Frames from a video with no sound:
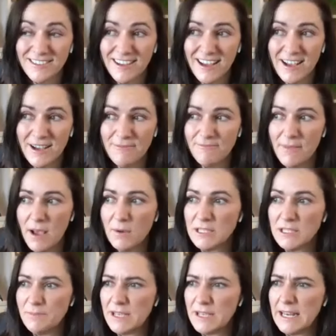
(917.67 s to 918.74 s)
Um, yeah. It was
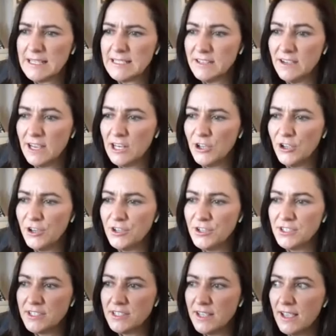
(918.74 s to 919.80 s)
a big lesson I
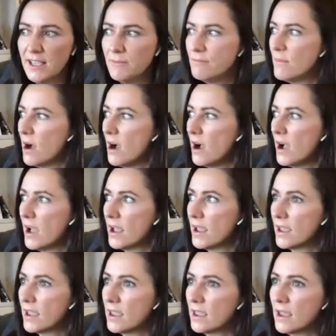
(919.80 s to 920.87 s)
learned in
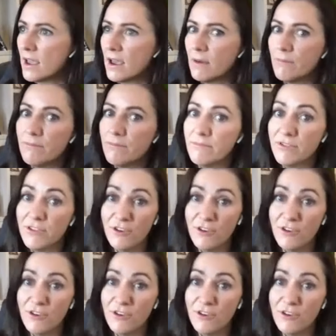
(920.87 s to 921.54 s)
my um,